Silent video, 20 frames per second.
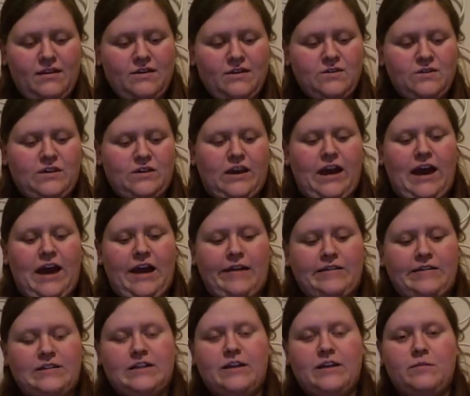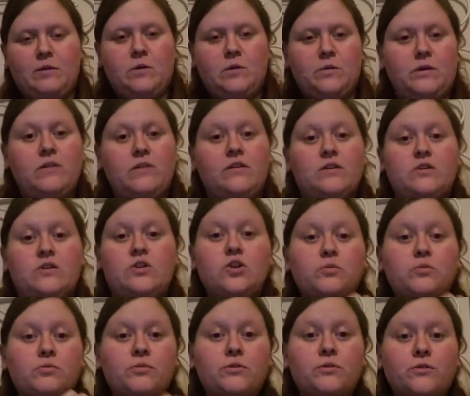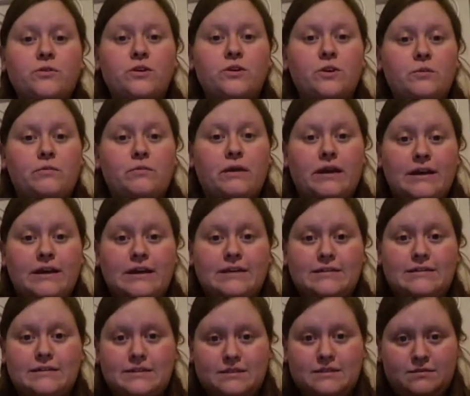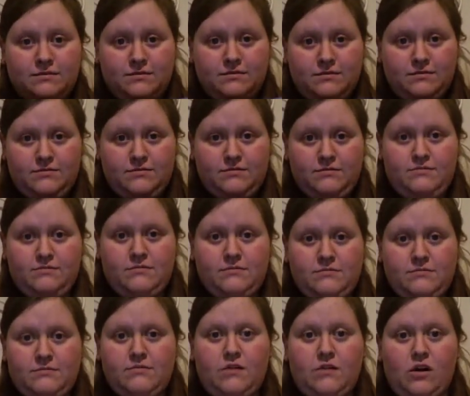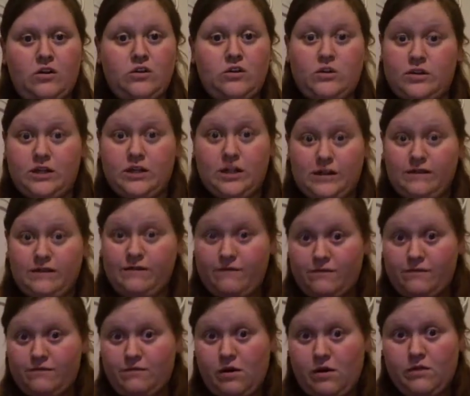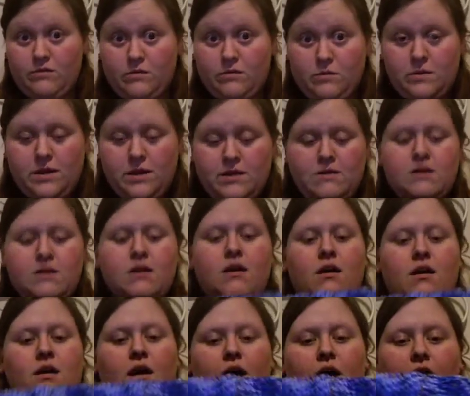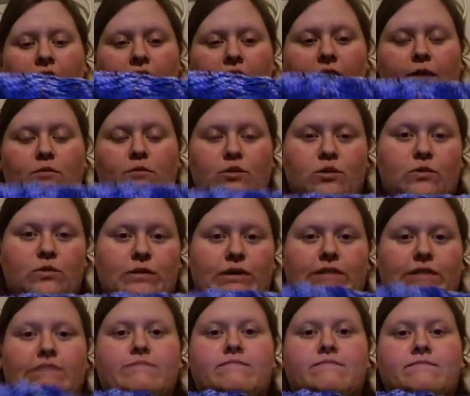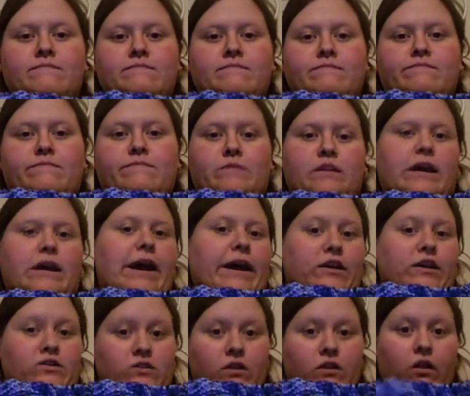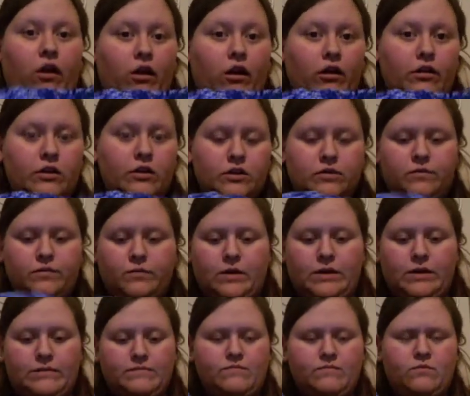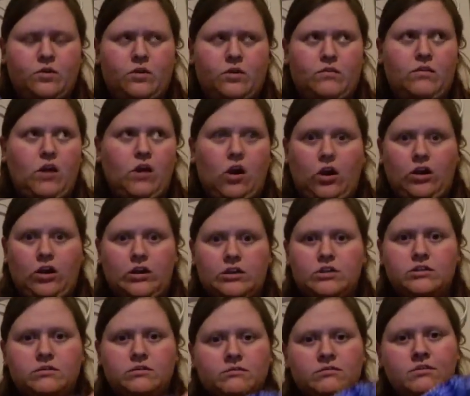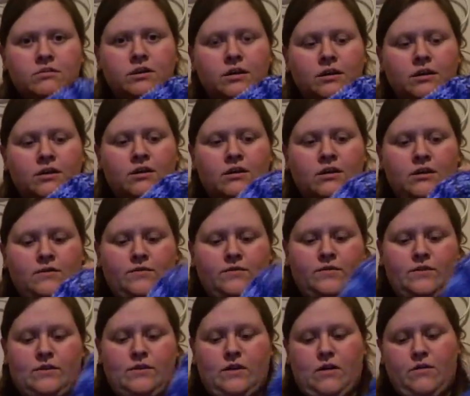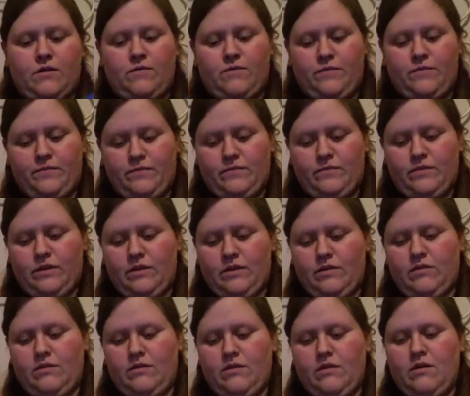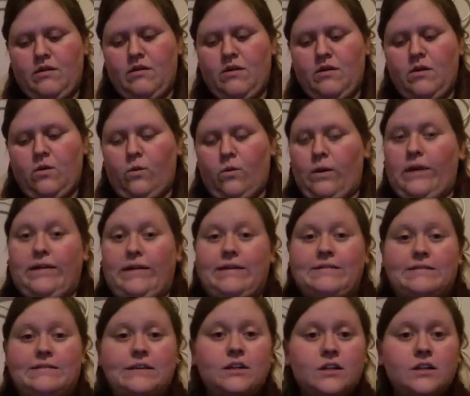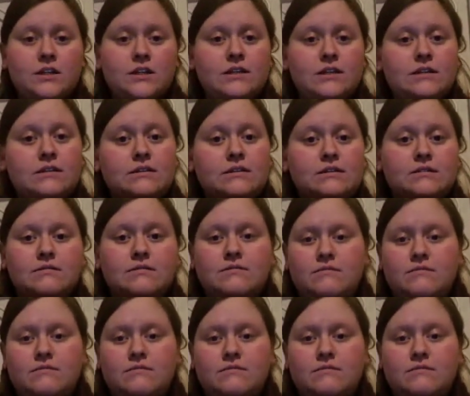yeah, instead of me doing the super humongous alternative multoma, I'm doing the extra large one, or large. So, way less stitches.